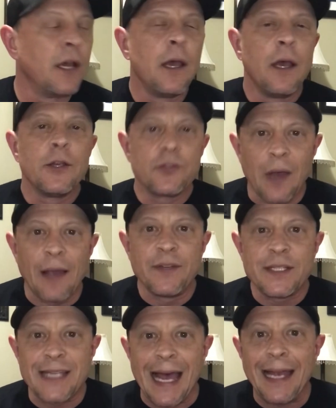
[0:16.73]
So I've
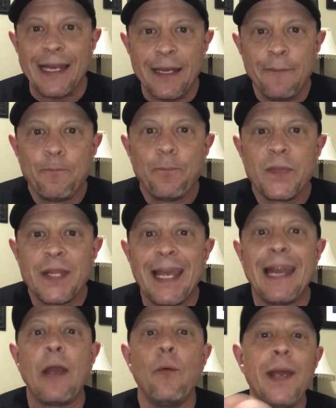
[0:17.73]
decided to get
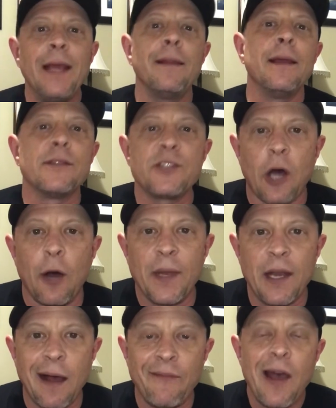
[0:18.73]
a weekly installment
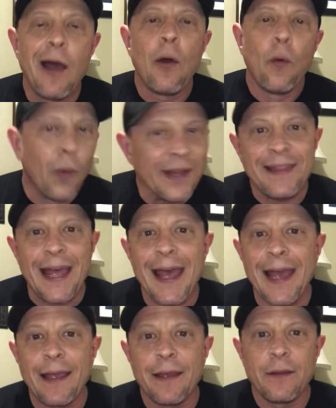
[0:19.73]
of what the
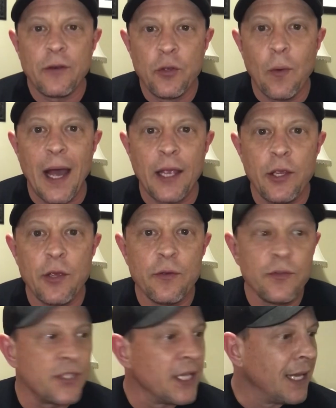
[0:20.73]
heck do I
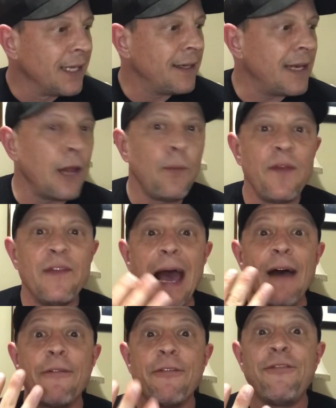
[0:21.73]
use? Today we've
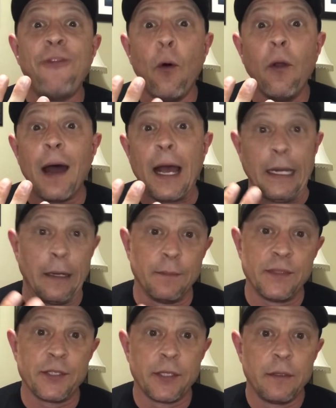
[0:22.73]
got 4
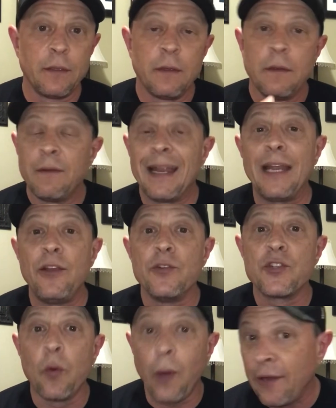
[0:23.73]
items that I use
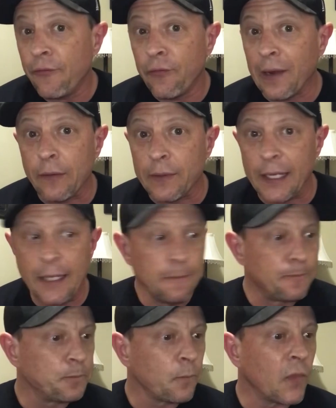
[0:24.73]
quite frequently
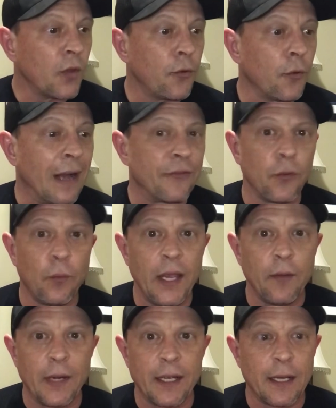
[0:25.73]
throughout the week
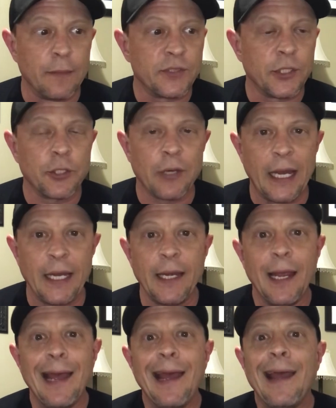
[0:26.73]
when it comes to training.
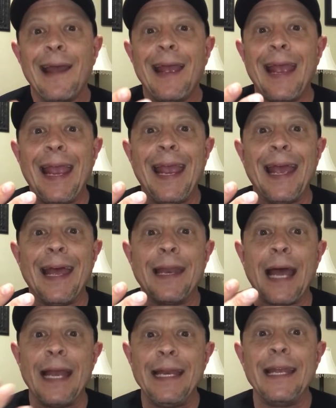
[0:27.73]
And
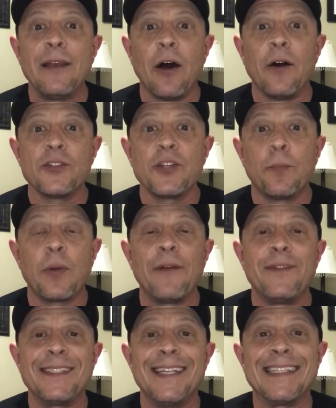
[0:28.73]
I need to also
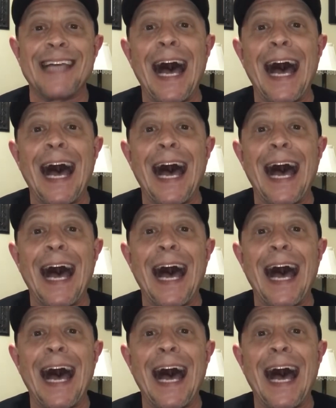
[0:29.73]
preface this.